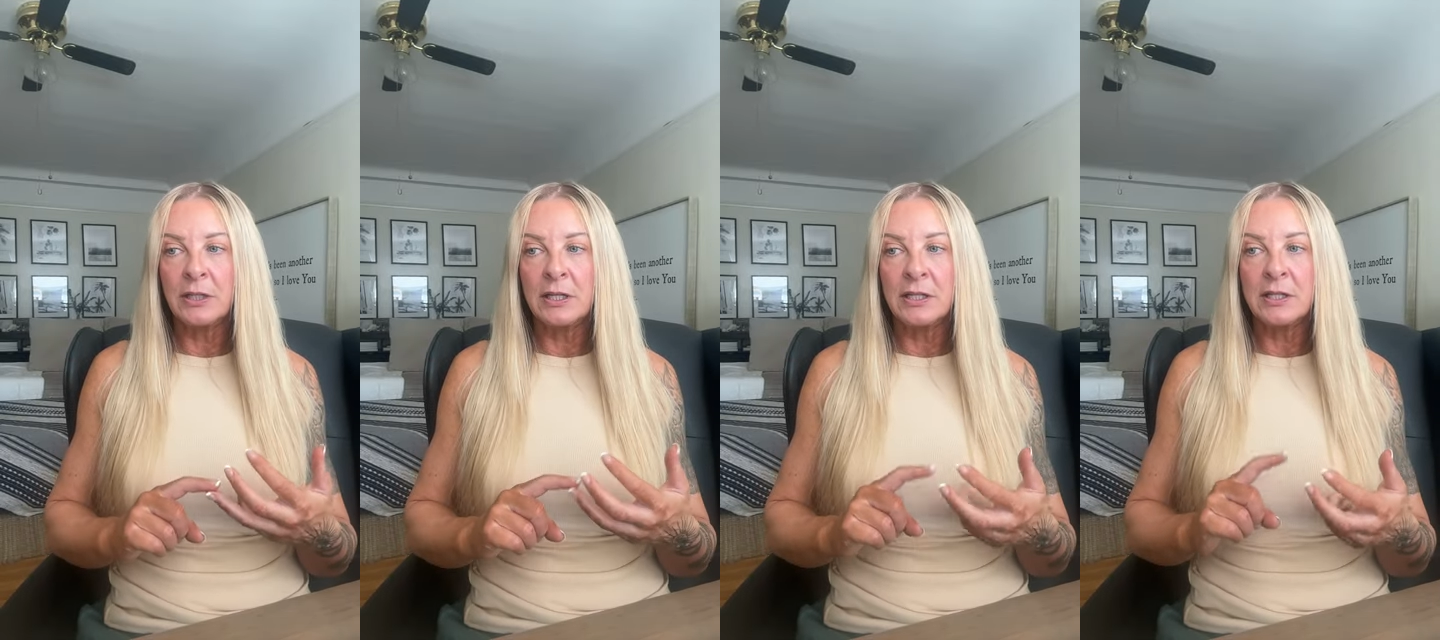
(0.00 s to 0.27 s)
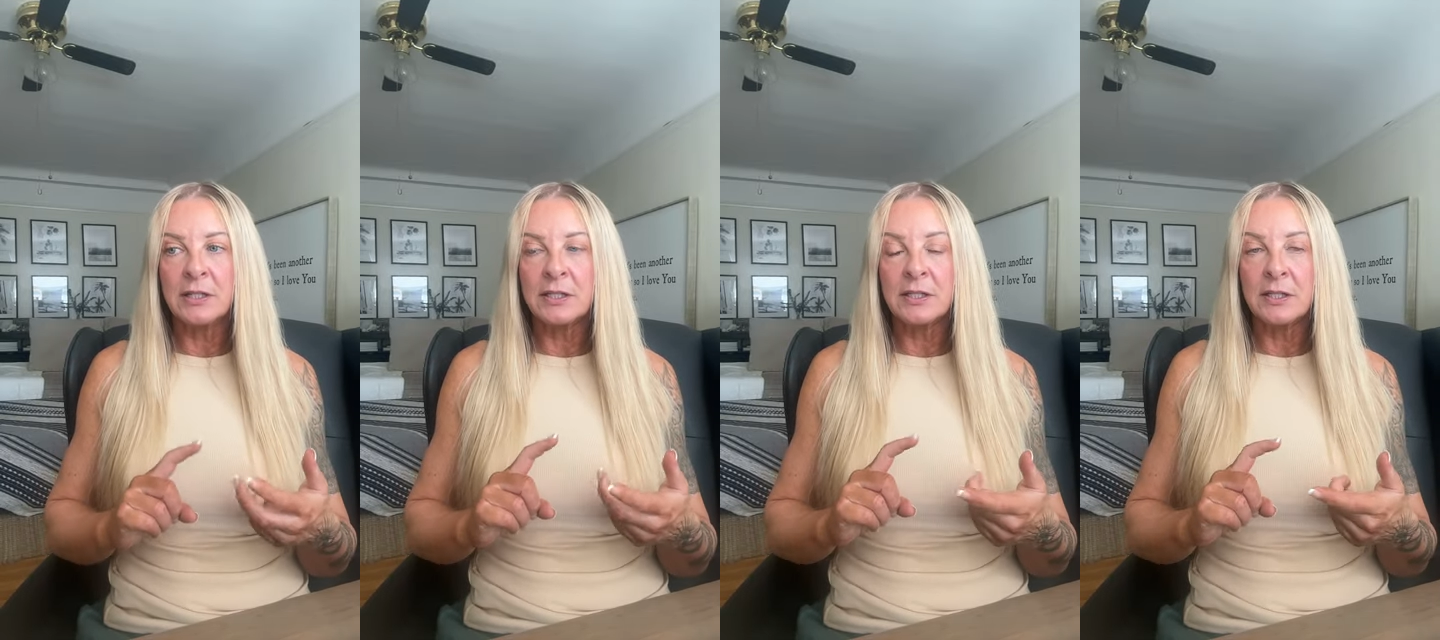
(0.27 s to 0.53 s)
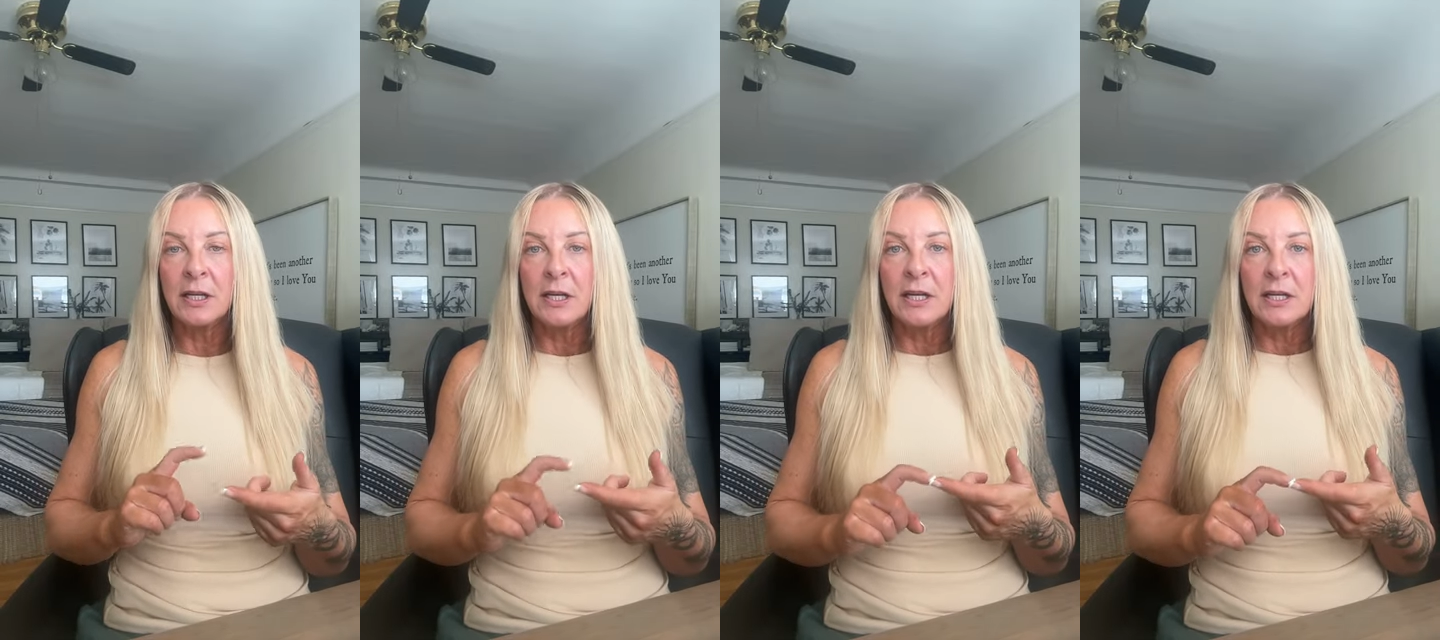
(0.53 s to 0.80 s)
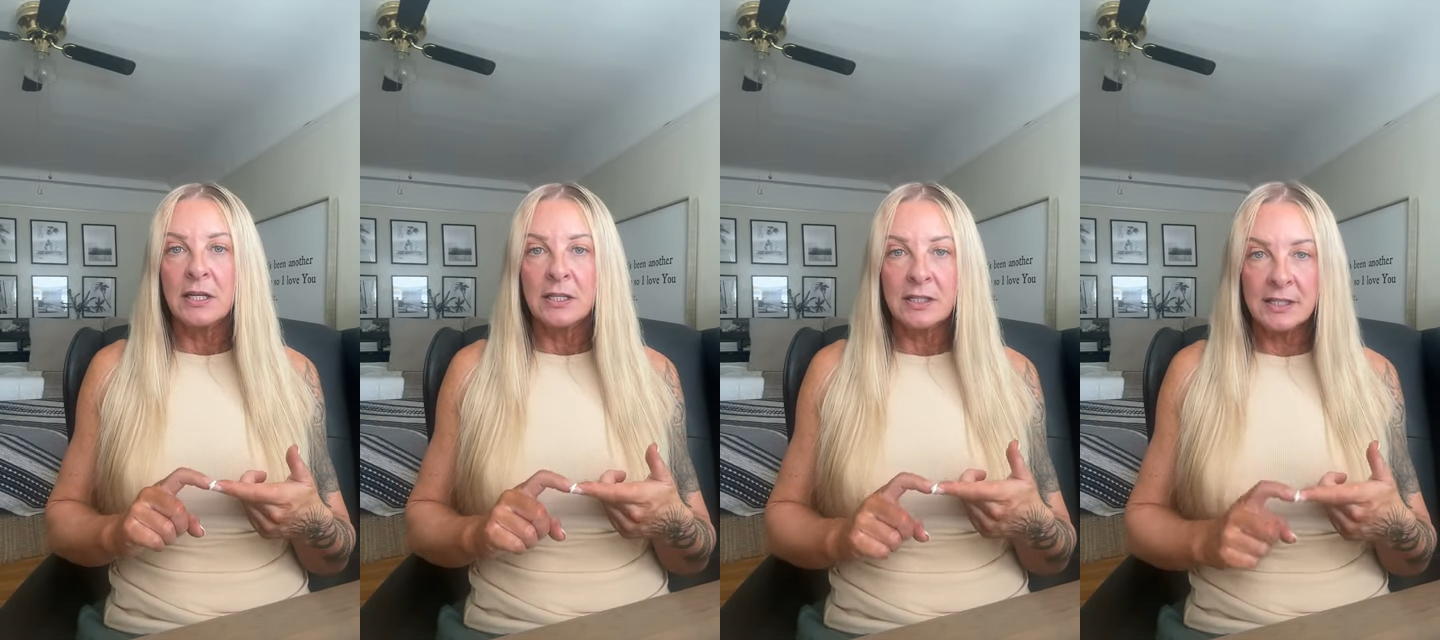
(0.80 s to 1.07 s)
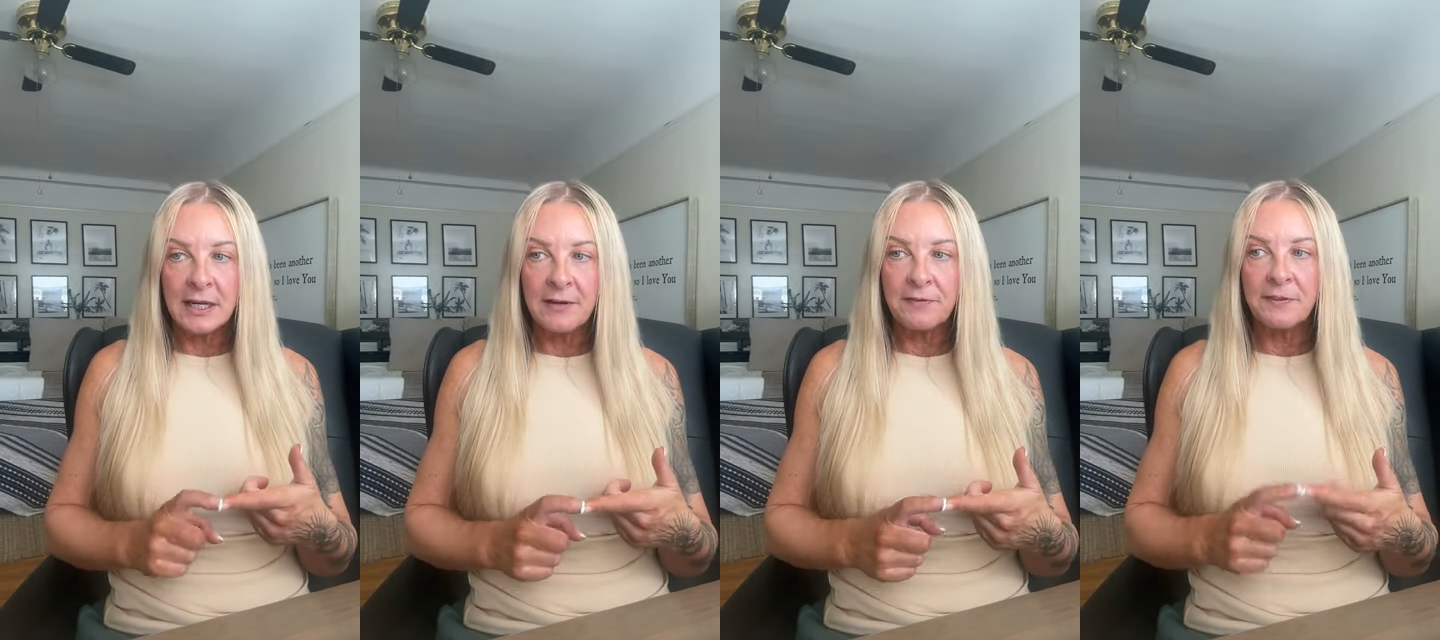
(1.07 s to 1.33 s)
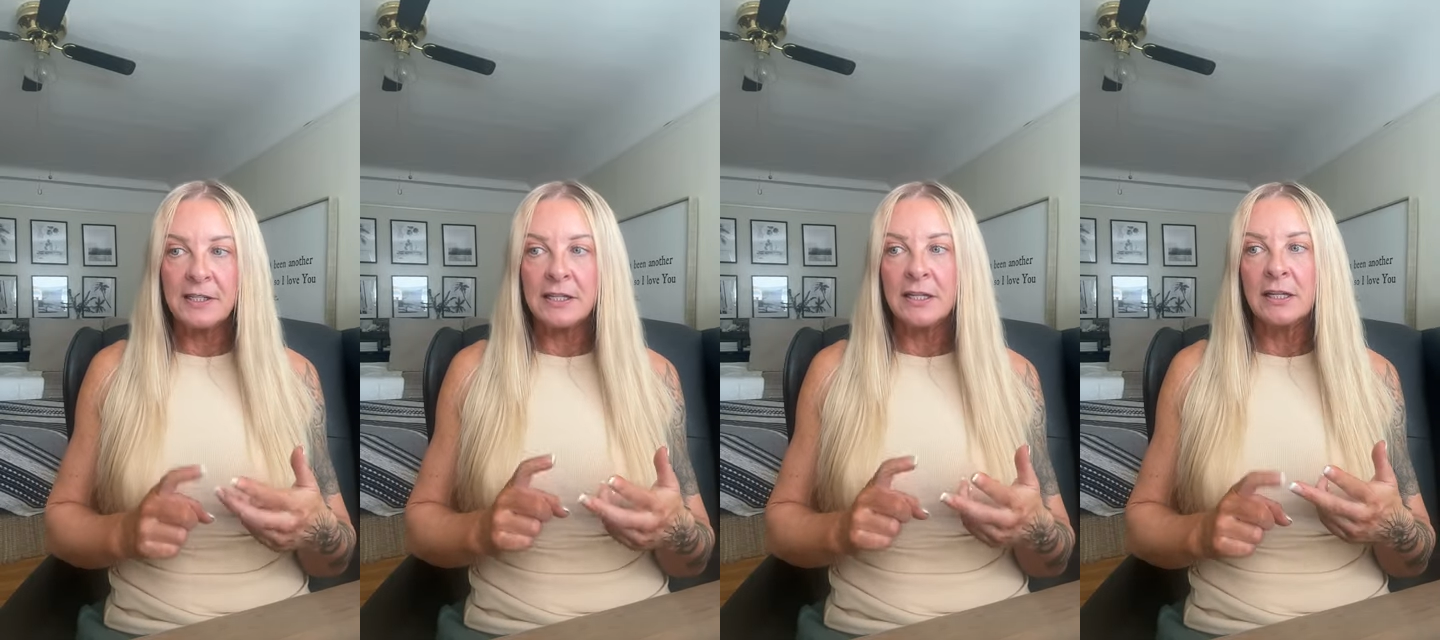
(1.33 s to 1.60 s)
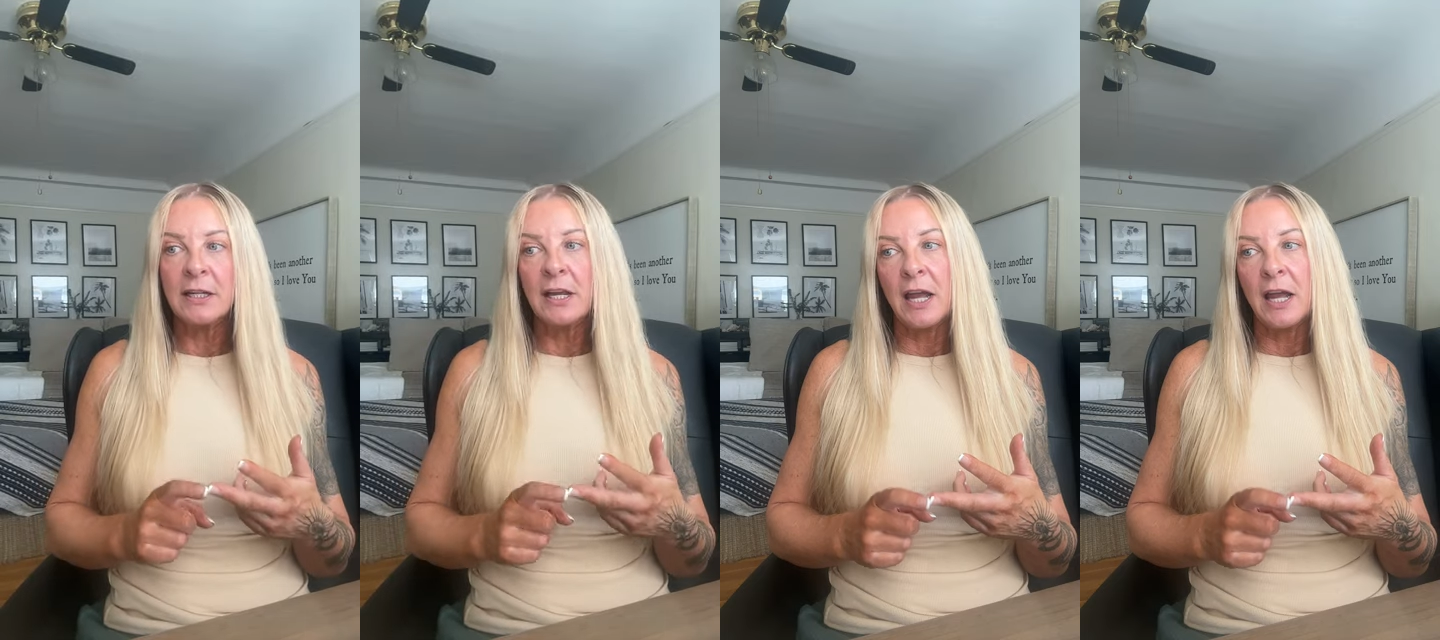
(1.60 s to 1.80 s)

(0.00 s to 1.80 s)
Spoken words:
is safety,